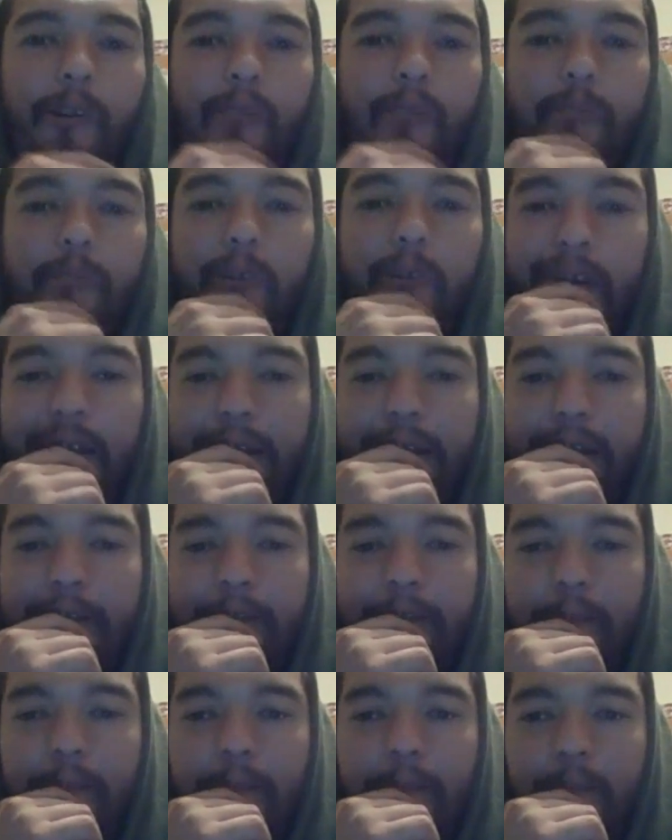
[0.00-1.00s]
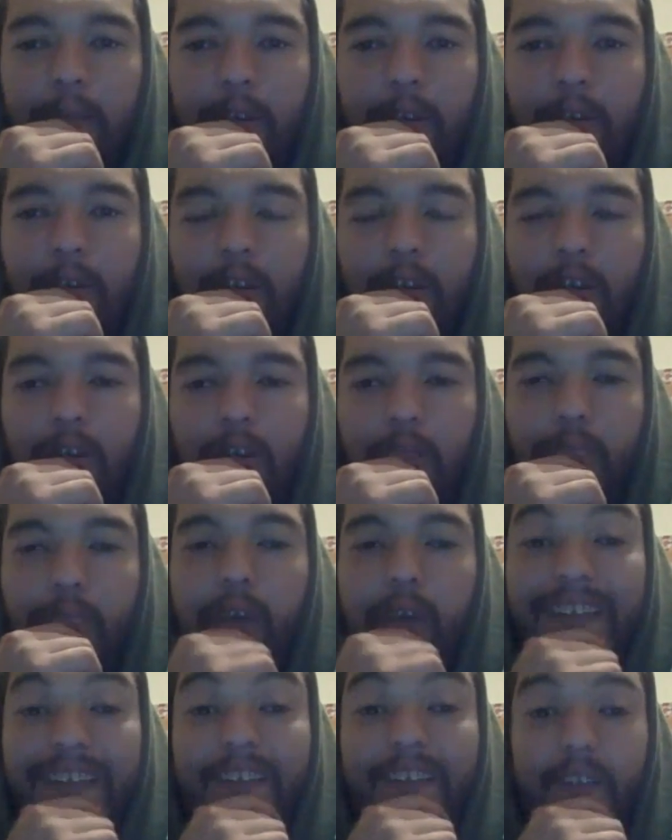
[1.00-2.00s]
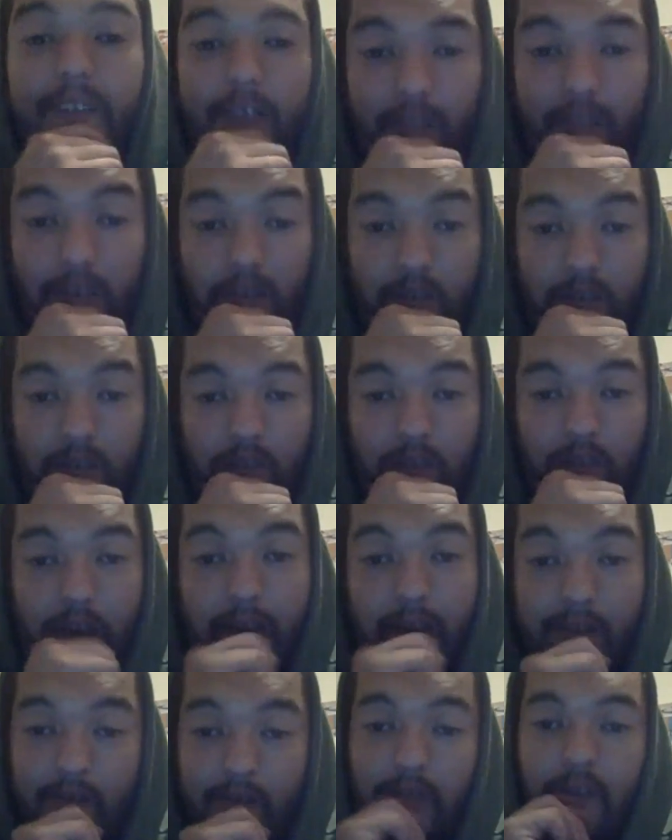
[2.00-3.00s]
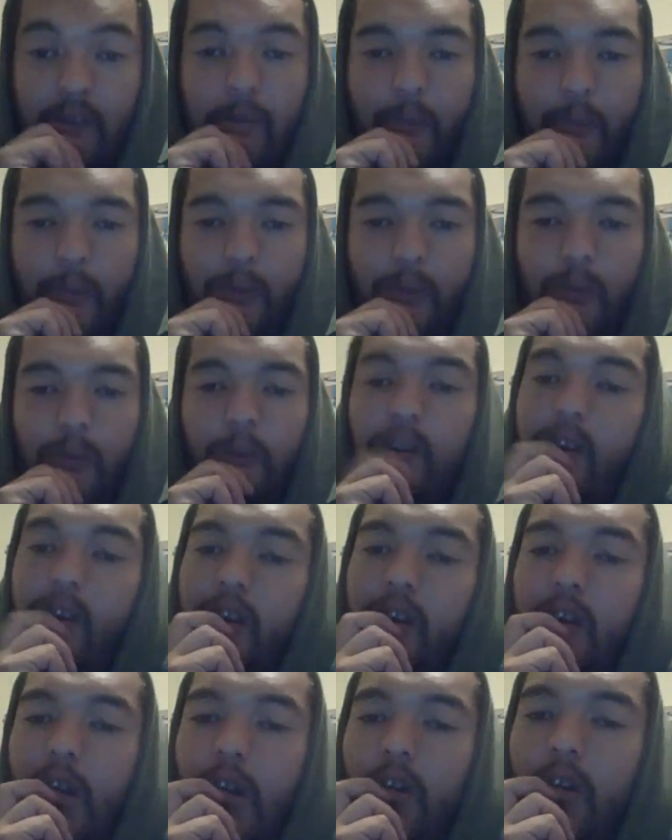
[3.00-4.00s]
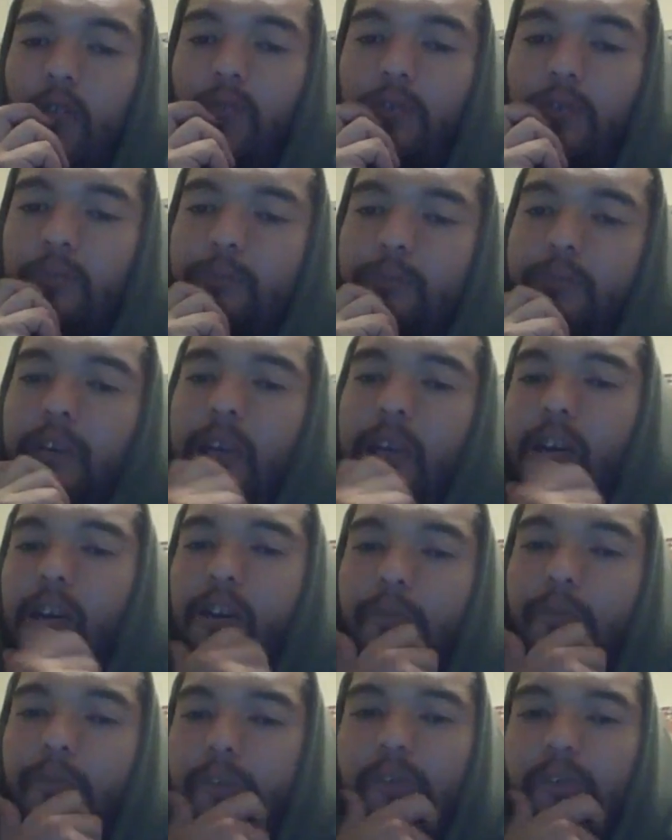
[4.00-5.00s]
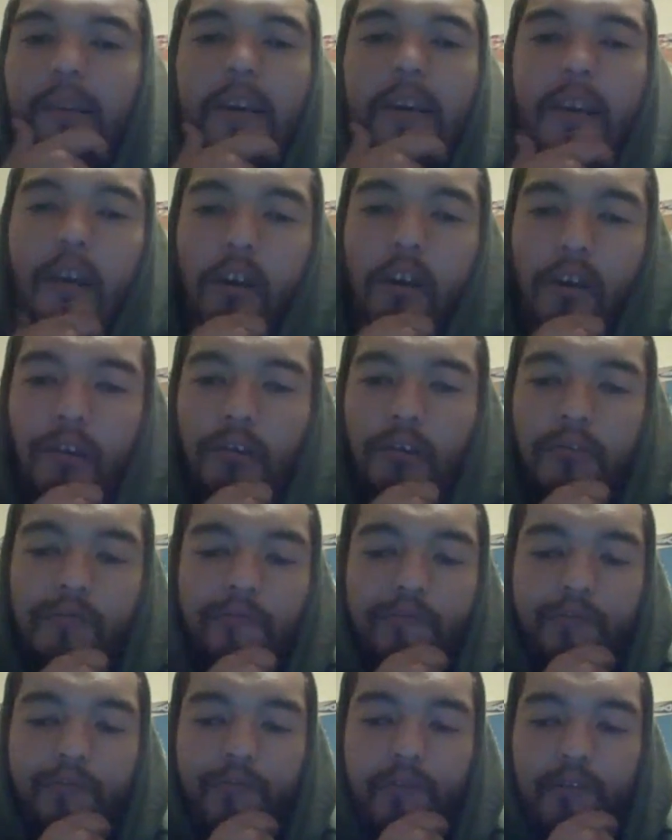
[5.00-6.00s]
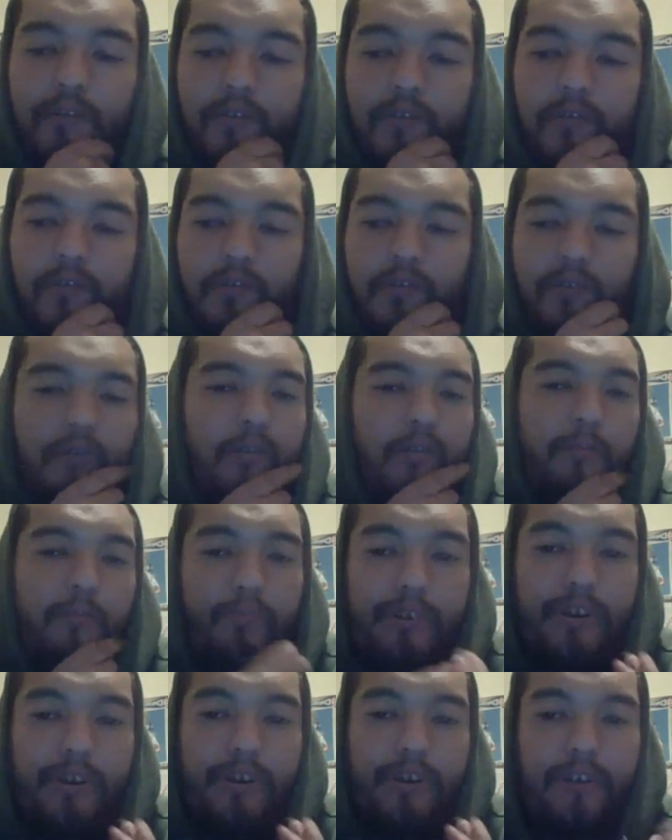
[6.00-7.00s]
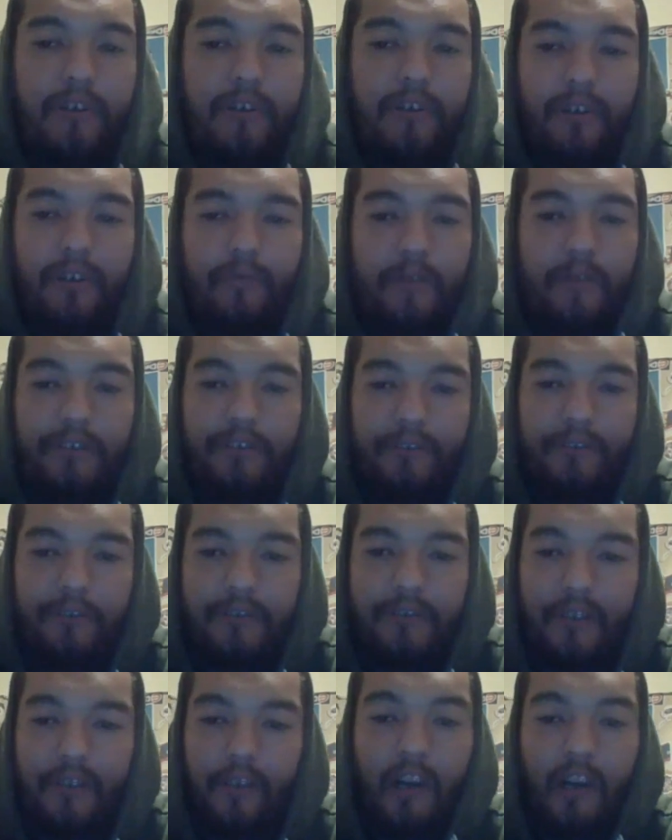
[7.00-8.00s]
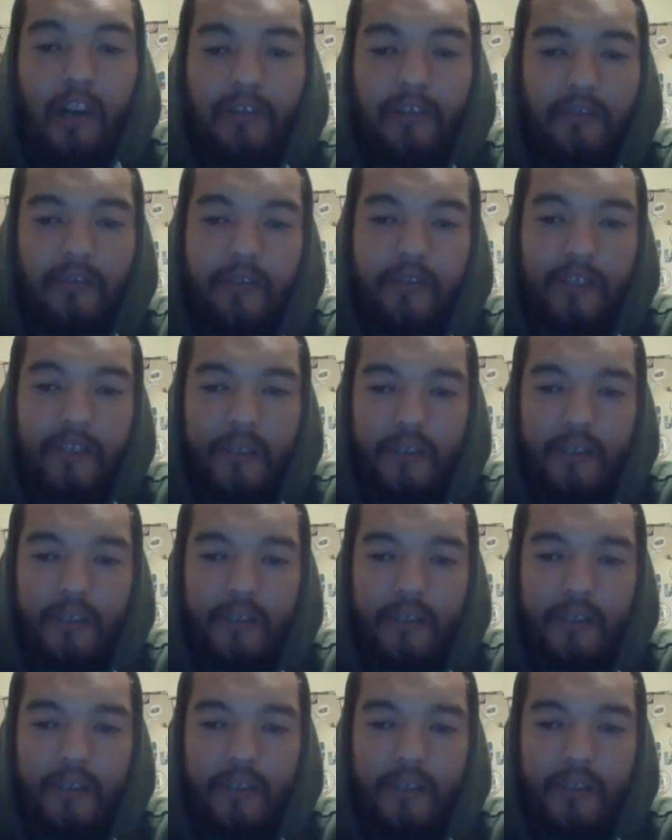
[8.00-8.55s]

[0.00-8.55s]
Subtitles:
but praising ICW for bringing up the British Indian wrestling scene. Honestly,